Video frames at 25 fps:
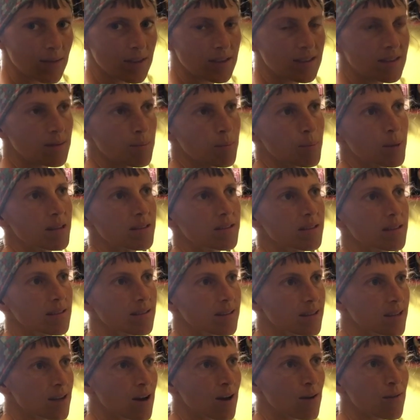The
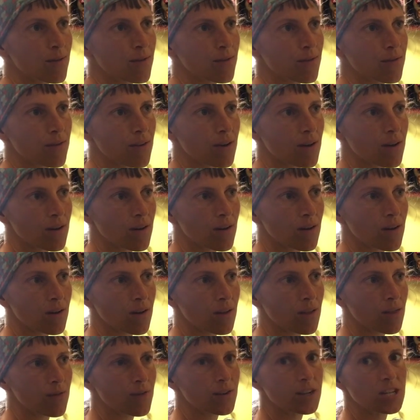simplicity of
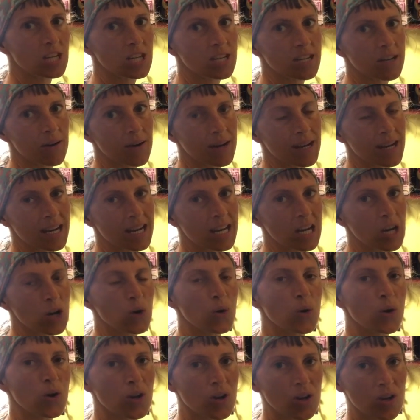vegetarian
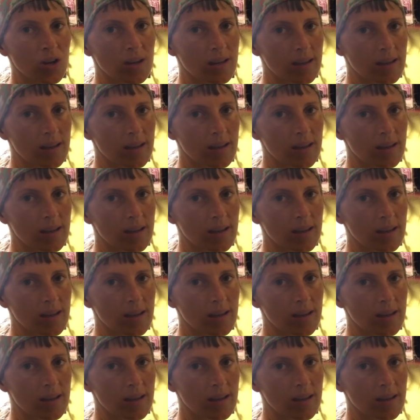cook,